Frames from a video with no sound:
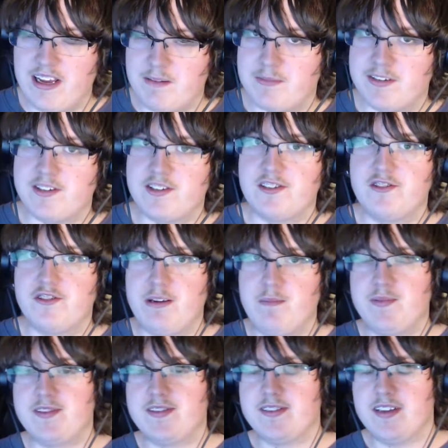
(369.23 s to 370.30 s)
but
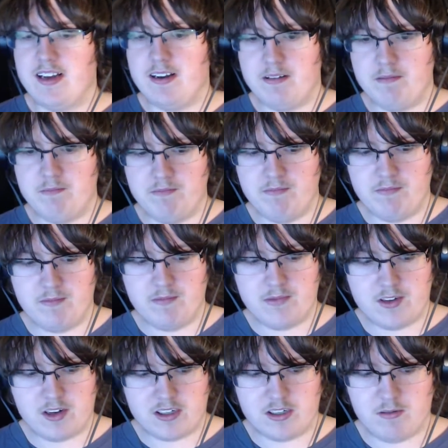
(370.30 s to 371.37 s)
strips
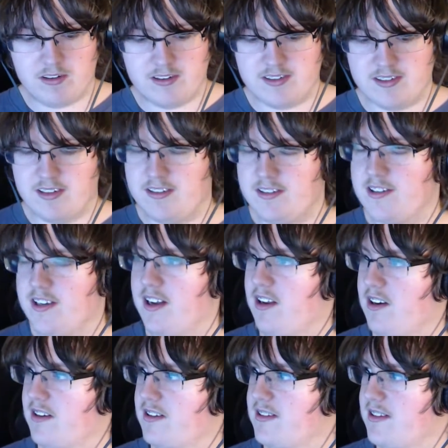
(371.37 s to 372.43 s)
Dr. Watson and
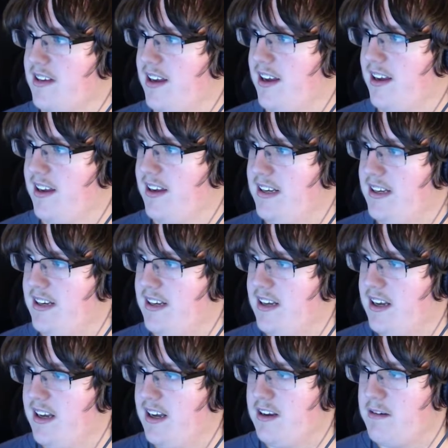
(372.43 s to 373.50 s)
Sherlock's
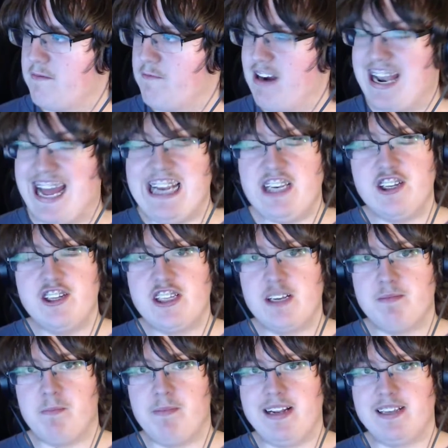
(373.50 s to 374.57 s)
relationship
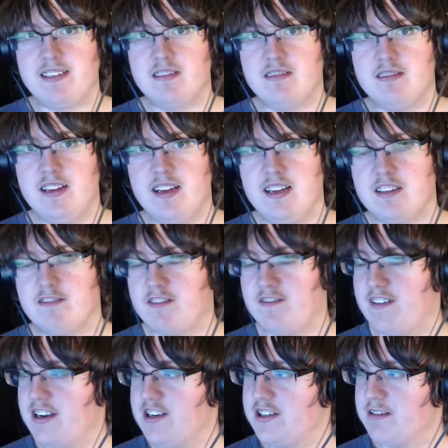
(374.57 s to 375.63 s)
a bit. Yeah, the
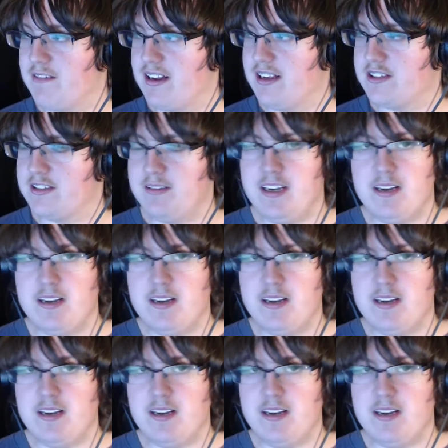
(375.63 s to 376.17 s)
friendship relationship, yeah.